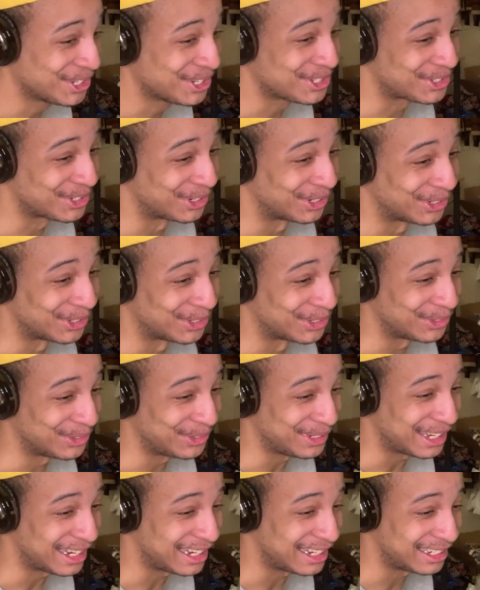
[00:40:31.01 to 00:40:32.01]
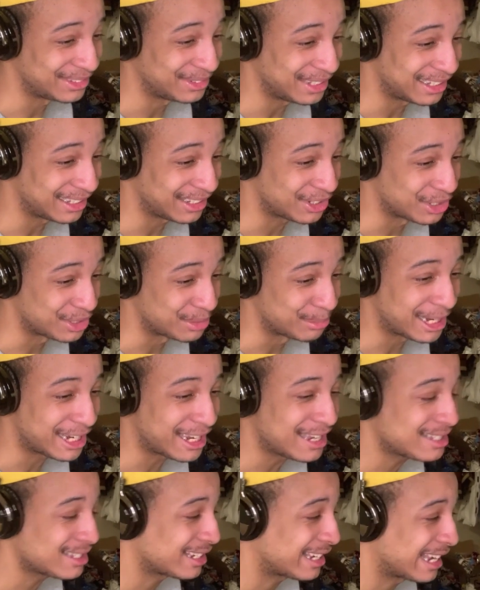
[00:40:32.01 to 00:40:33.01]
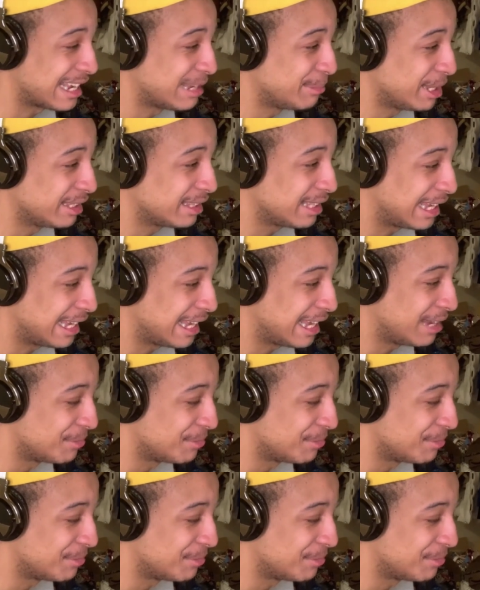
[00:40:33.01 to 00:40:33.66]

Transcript: So, because Mikasa came in like,